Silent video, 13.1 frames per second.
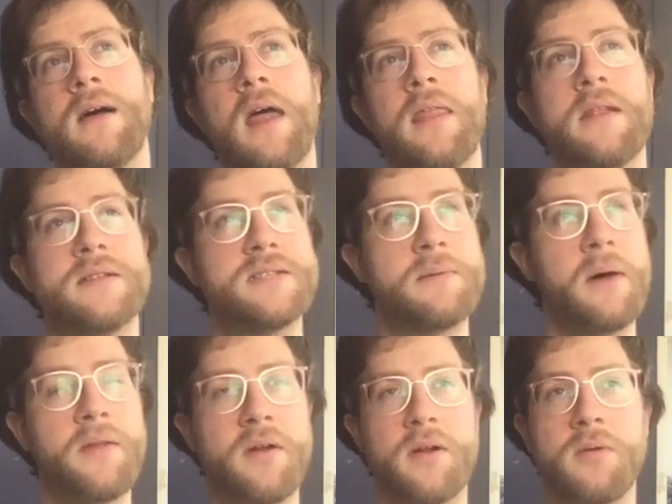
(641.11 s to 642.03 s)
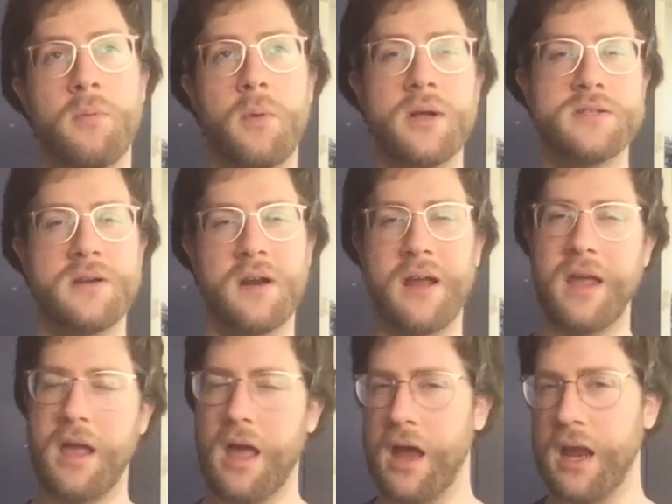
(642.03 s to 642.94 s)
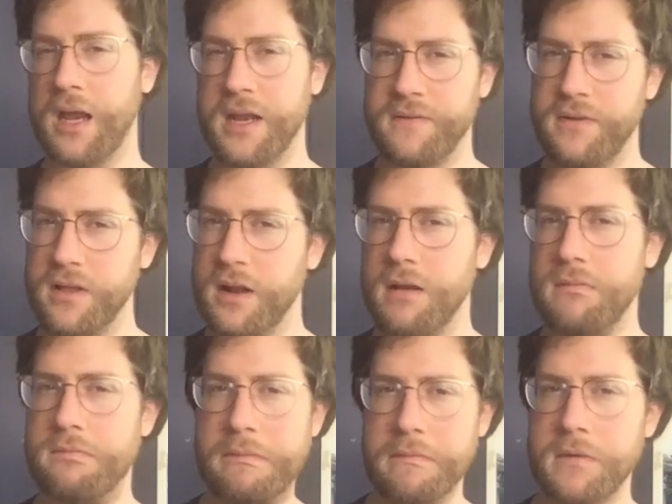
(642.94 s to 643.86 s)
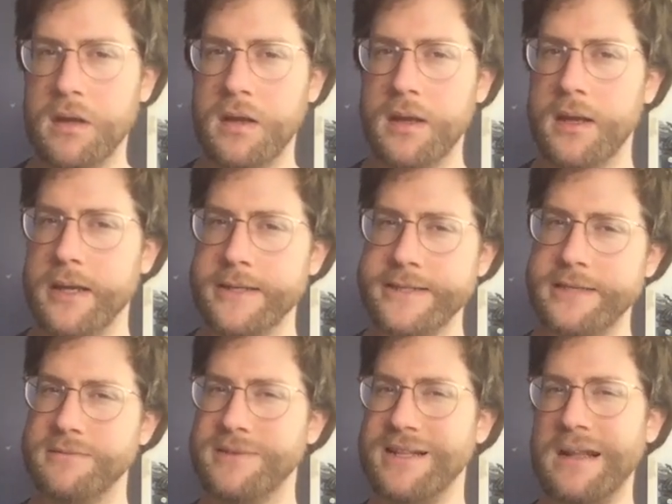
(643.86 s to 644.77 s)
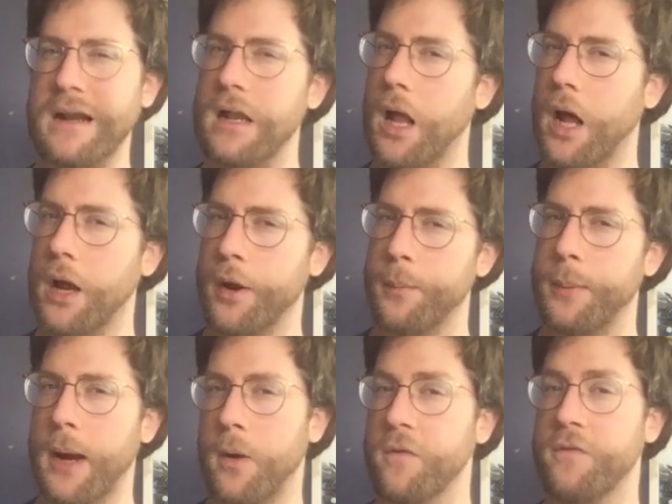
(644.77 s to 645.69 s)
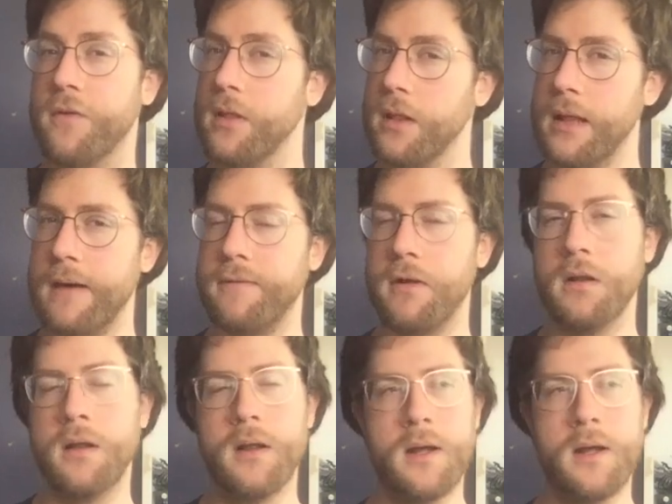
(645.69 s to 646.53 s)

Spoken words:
And then some other ones are kind of seems a little underpowered for the level.